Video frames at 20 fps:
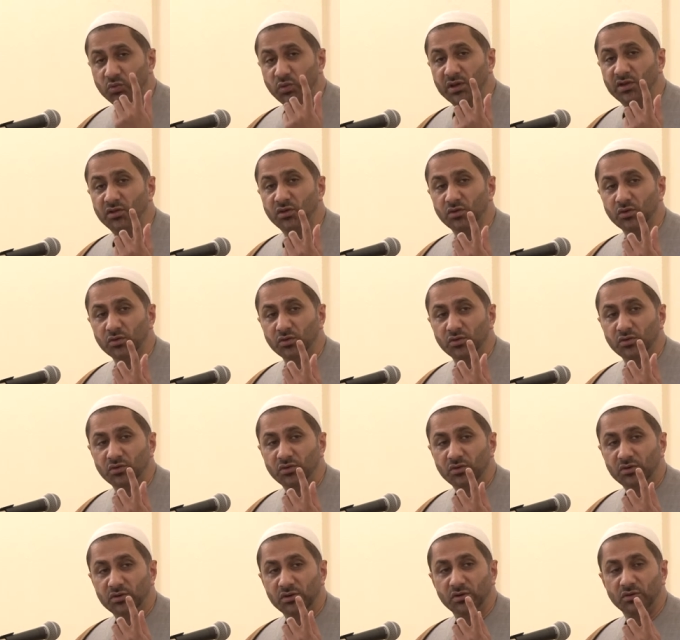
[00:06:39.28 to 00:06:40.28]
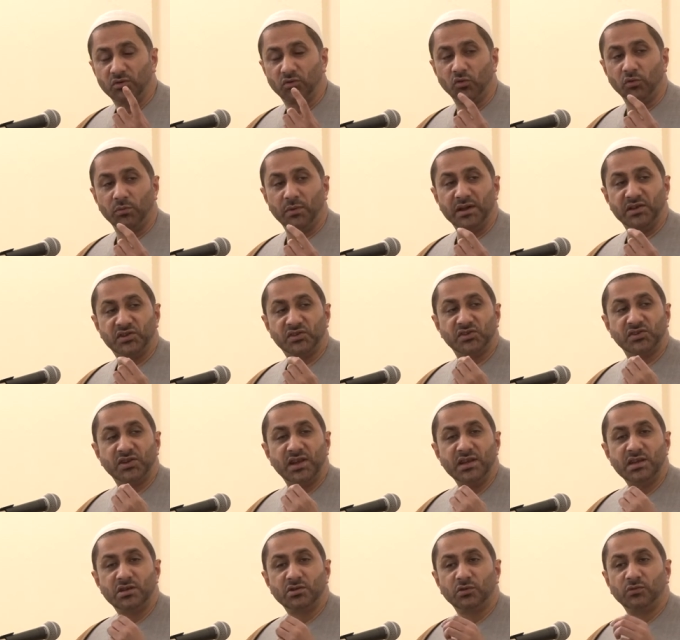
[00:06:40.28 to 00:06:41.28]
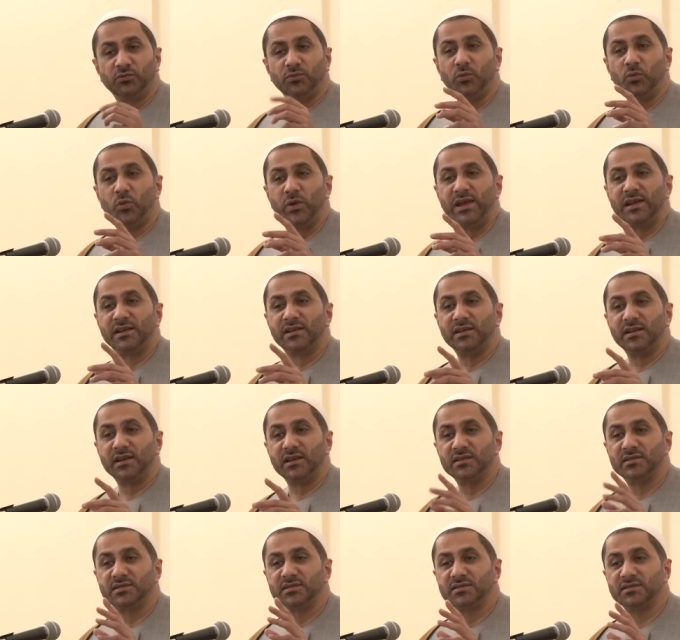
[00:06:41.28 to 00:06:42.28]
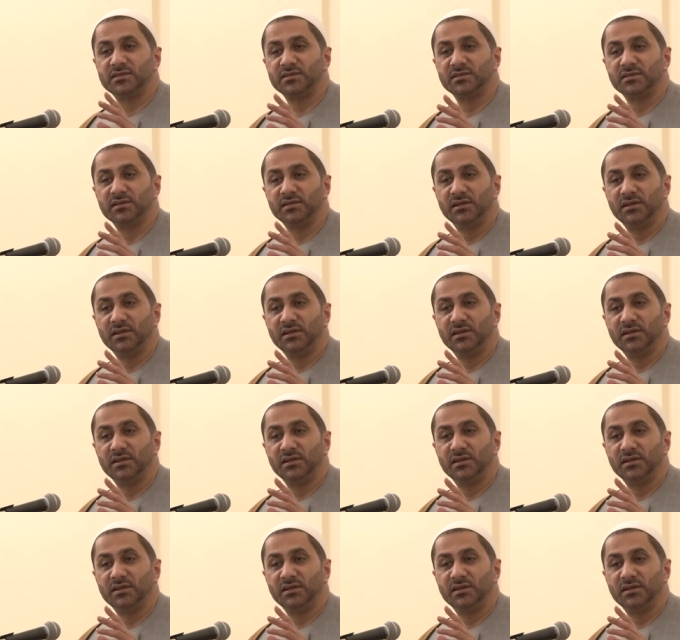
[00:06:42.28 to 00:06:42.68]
with you through my state of weakness,